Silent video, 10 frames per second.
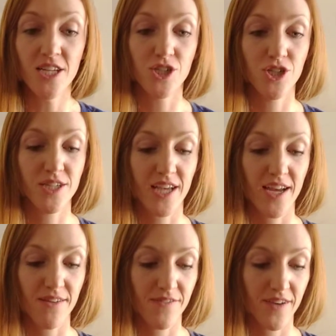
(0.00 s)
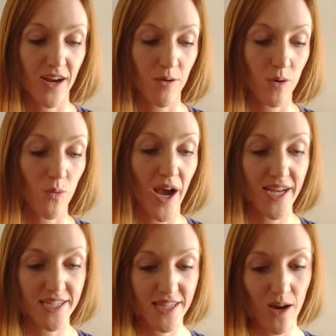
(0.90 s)
to just kind of figure out, well, why
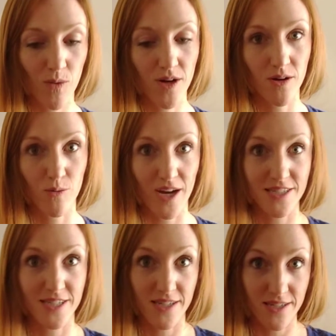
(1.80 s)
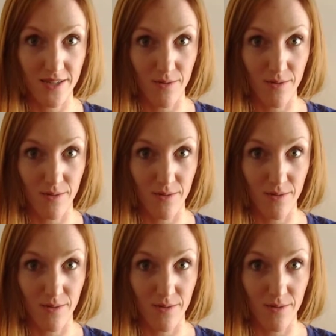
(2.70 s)
did that work or why didn't it